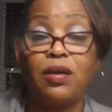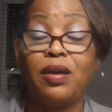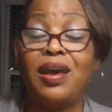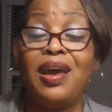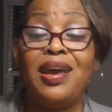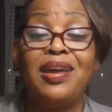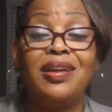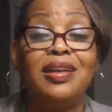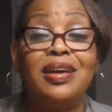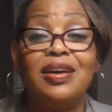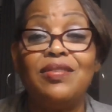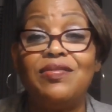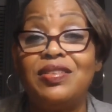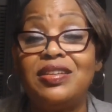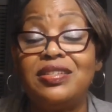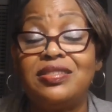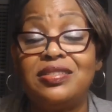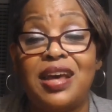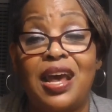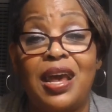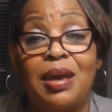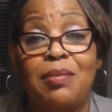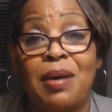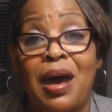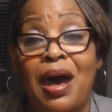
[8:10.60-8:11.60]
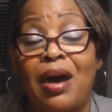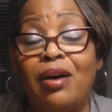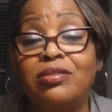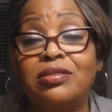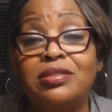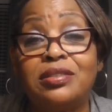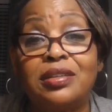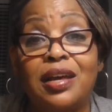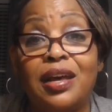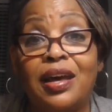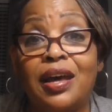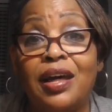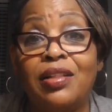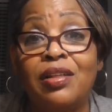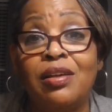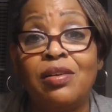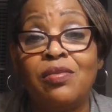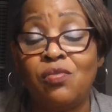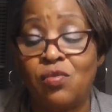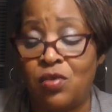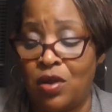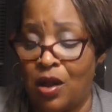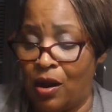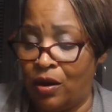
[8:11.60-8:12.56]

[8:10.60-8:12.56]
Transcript: Can't live in the same house together.